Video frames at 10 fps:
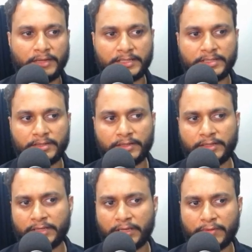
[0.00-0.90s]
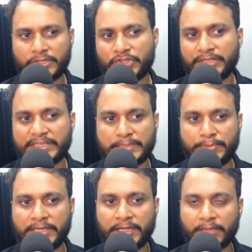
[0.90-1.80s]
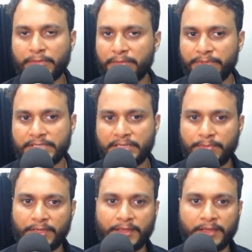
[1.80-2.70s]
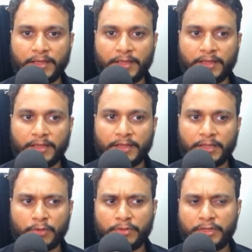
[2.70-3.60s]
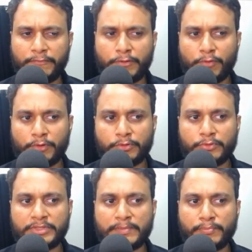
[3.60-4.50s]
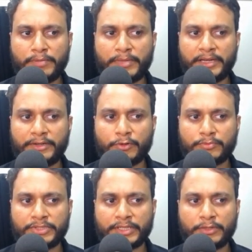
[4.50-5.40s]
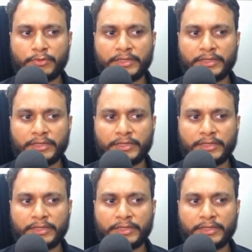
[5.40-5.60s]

Let's say that the given string is BABBCB. Now if you want to do simple palindrome check, you